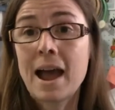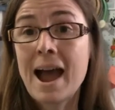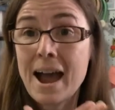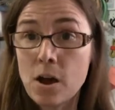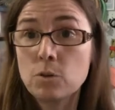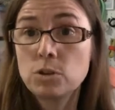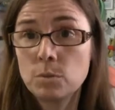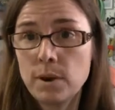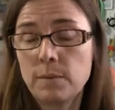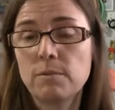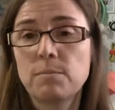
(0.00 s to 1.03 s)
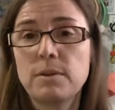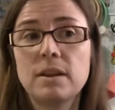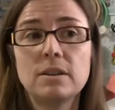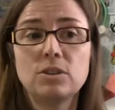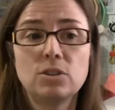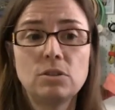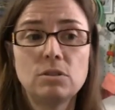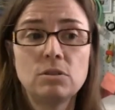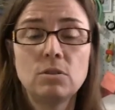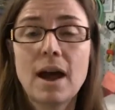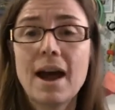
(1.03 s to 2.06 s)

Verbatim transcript: how to paper piece to